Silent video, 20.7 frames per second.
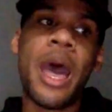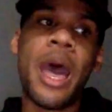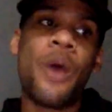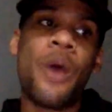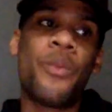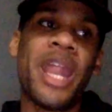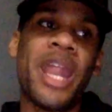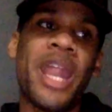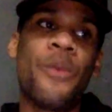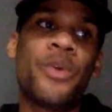
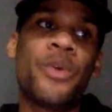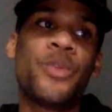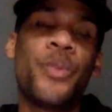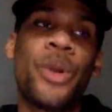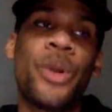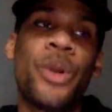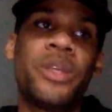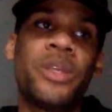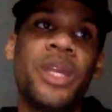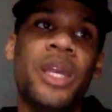when I was
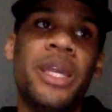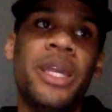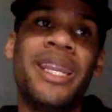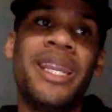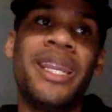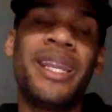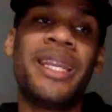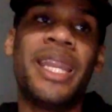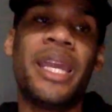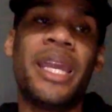working in
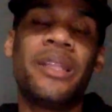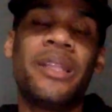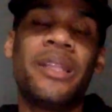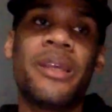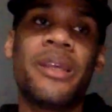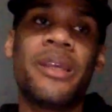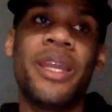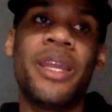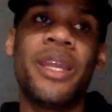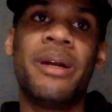
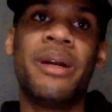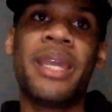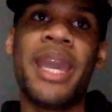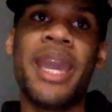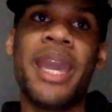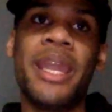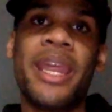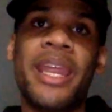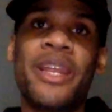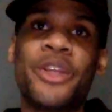Atlanta in
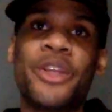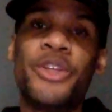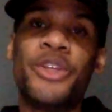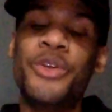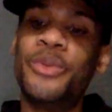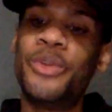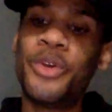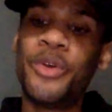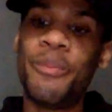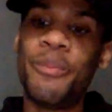Buckhead at a
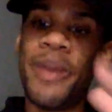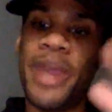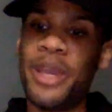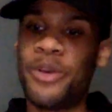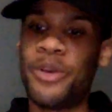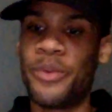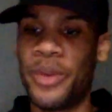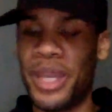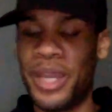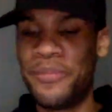cute little
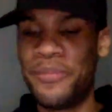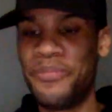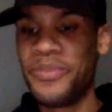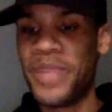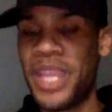bakery.